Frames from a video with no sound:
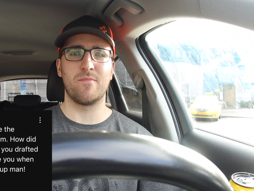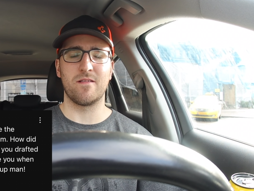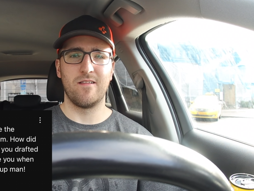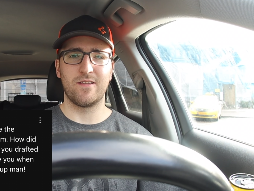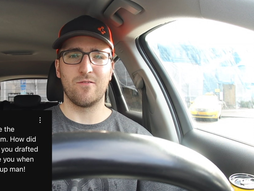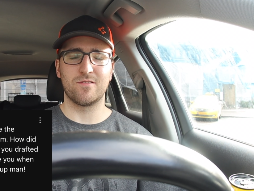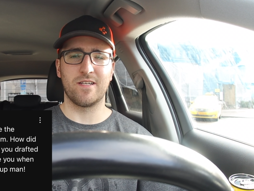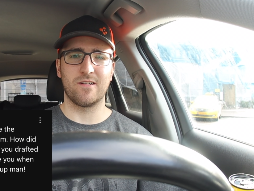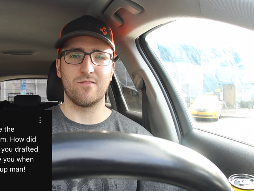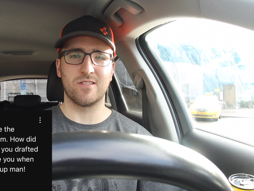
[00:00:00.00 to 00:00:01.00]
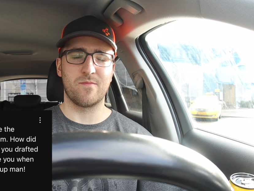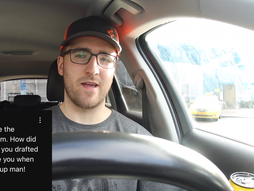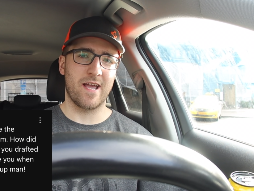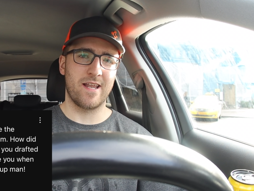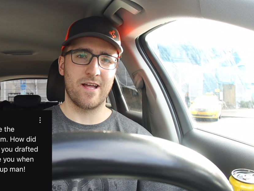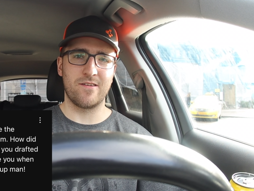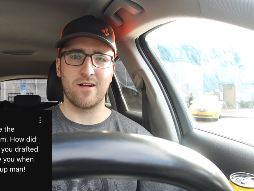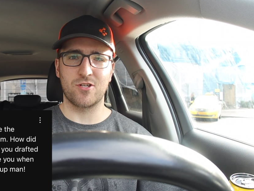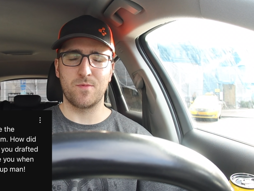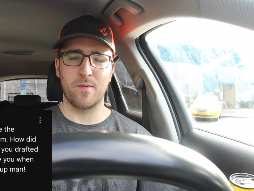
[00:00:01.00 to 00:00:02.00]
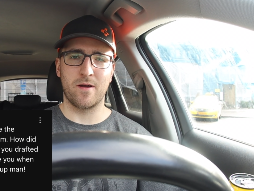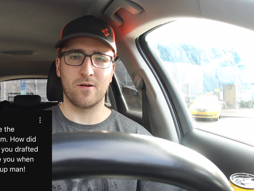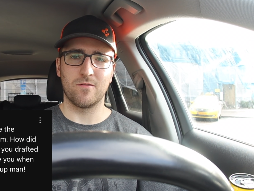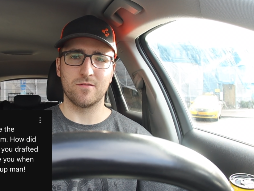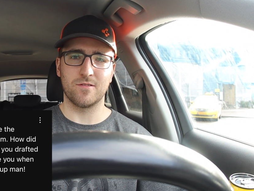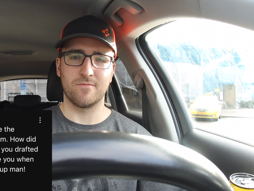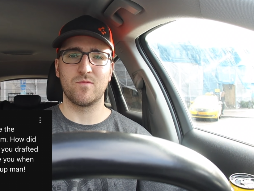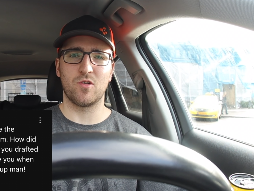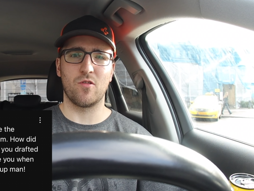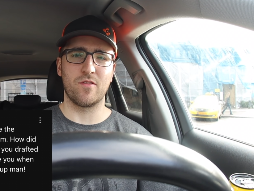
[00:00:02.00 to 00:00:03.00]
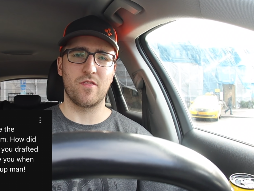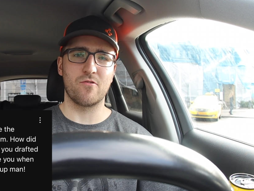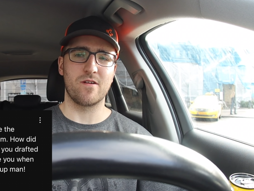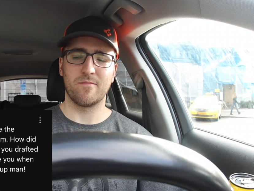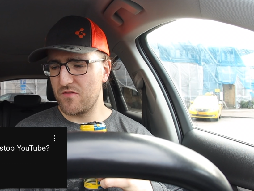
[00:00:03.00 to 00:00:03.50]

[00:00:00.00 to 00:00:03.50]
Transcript: But like the old saying goes, if my aunt had nuts, she'd be my uncle. So it's all in theory.